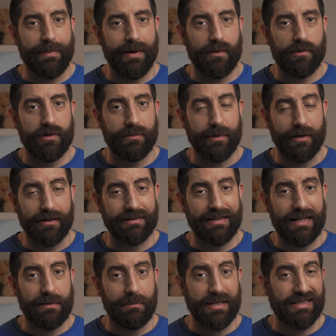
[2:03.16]
power because
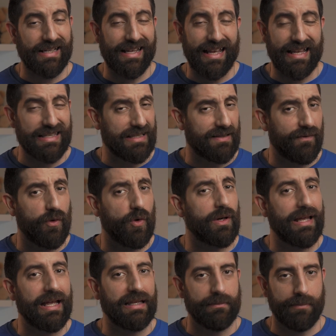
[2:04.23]
then it means that I can just
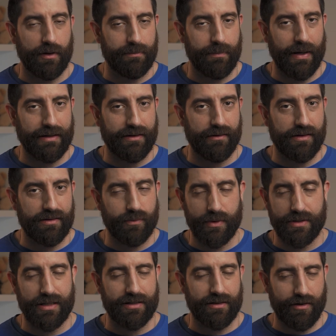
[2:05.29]
forget about batteries,
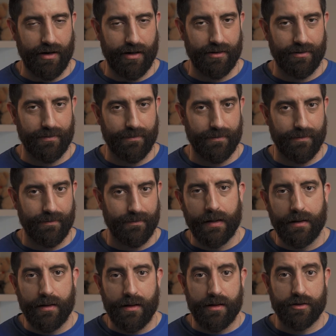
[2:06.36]
which is great.
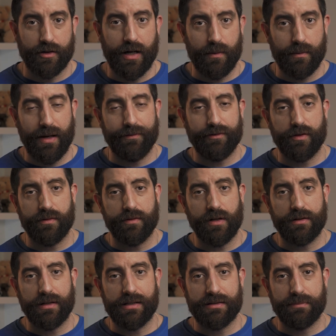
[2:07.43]
So now after you've
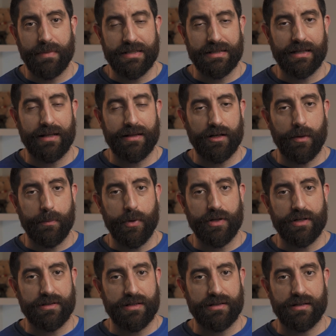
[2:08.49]
done this, basically the
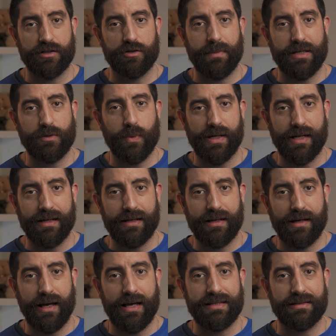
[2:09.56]
computer sees the Zoom H1N
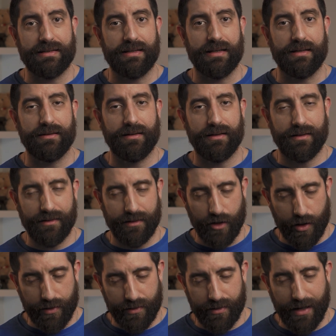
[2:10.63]
as a,
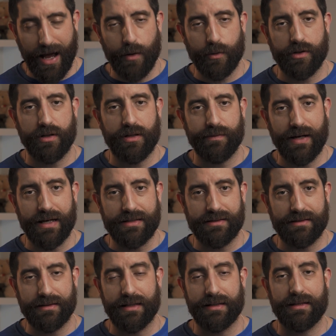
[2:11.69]
another audio device
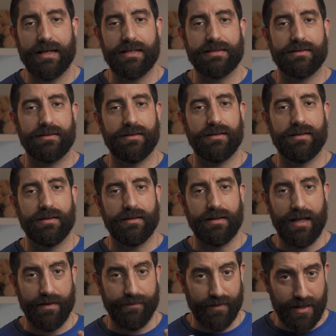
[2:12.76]
that does uh,
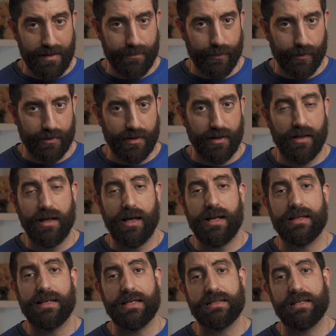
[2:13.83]
have input and
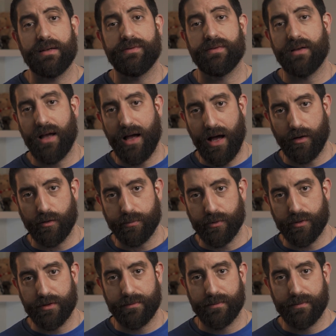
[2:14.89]
it does have output.